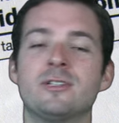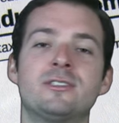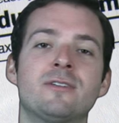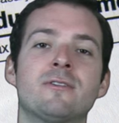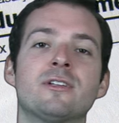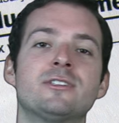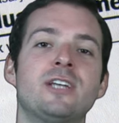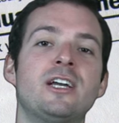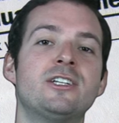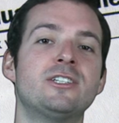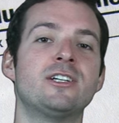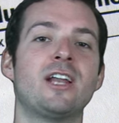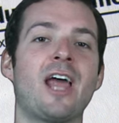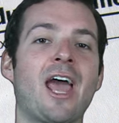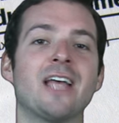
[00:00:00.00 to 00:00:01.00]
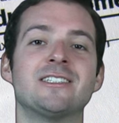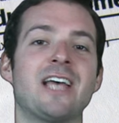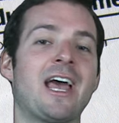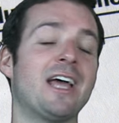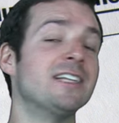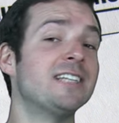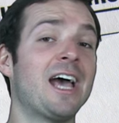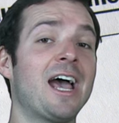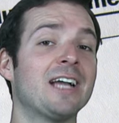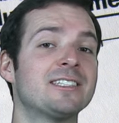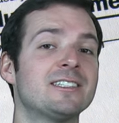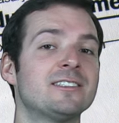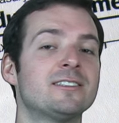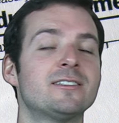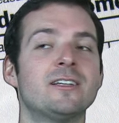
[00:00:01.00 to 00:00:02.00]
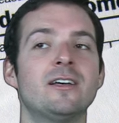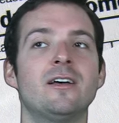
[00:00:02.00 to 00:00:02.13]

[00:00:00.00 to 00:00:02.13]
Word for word: civilization has had taxes.